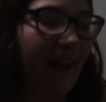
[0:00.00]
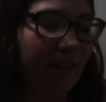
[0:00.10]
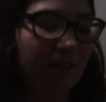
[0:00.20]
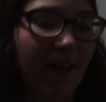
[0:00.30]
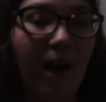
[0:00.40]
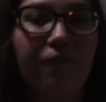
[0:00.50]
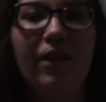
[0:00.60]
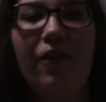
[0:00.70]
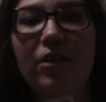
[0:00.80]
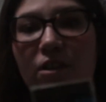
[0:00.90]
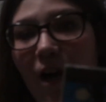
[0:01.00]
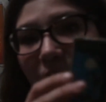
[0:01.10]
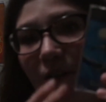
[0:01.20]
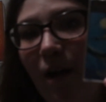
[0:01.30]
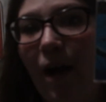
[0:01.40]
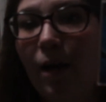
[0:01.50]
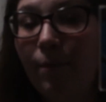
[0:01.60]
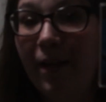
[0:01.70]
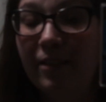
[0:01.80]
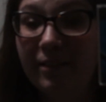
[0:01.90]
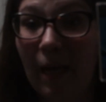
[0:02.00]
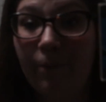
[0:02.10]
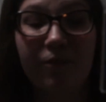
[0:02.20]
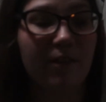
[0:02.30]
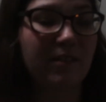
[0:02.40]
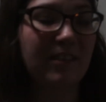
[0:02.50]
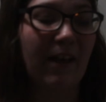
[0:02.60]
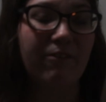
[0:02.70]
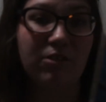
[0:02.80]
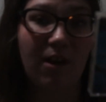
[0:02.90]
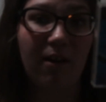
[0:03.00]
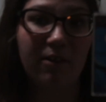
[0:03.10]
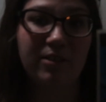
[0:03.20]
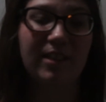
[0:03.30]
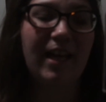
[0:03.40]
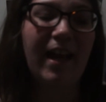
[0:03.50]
And so I got Through the Dark, the Iron Maiden tape for $7.